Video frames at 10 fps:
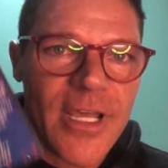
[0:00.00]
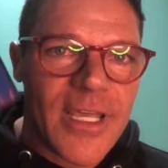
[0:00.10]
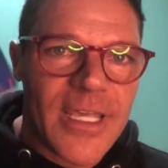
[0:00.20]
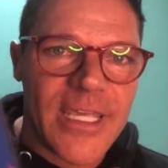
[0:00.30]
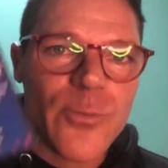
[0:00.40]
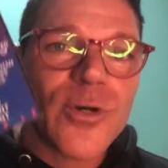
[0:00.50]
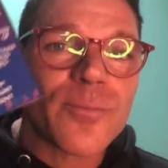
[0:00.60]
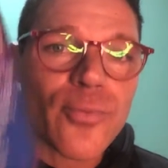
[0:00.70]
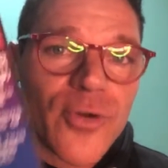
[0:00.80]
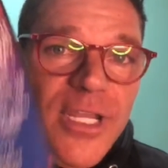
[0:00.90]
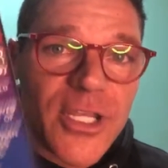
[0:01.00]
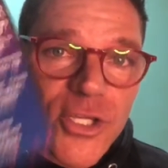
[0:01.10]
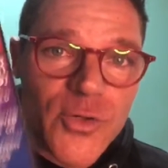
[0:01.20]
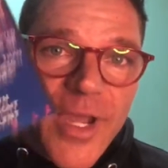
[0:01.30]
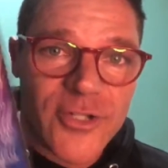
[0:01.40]
he will bring
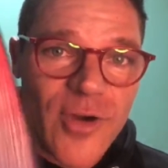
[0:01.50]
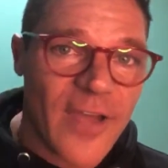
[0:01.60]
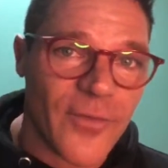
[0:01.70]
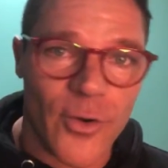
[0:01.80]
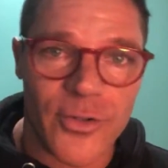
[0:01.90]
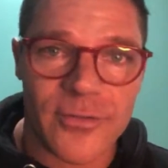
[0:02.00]
you a trifold.